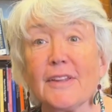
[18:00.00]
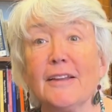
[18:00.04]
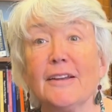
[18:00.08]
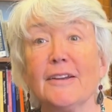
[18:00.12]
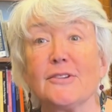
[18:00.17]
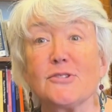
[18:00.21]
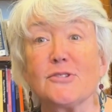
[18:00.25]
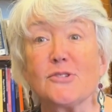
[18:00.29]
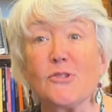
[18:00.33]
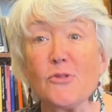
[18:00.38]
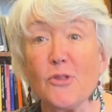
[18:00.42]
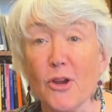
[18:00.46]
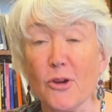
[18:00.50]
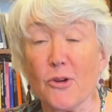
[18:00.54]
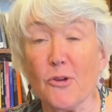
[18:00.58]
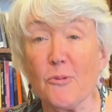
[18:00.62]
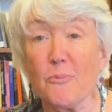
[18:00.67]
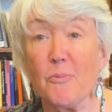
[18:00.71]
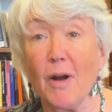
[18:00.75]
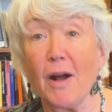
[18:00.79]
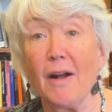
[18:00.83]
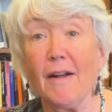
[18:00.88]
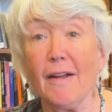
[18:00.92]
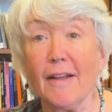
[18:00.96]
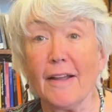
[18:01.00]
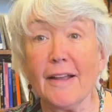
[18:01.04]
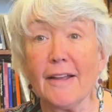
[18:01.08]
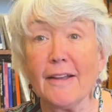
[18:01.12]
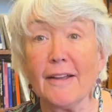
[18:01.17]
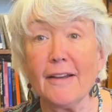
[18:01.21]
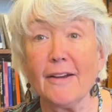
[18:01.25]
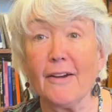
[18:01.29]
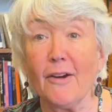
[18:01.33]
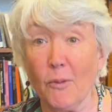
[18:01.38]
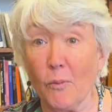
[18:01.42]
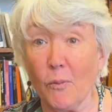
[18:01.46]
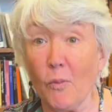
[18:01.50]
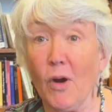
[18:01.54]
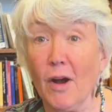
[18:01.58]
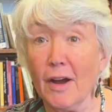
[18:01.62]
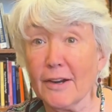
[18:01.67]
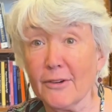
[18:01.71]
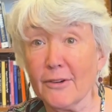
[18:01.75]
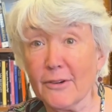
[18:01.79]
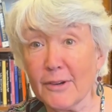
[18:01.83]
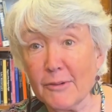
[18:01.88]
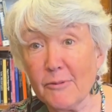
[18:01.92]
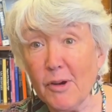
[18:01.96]
So they're buying our
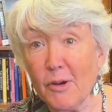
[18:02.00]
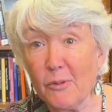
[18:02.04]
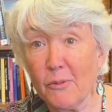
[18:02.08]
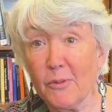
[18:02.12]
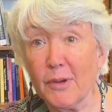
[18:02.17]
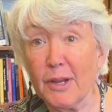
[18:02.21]
water and what we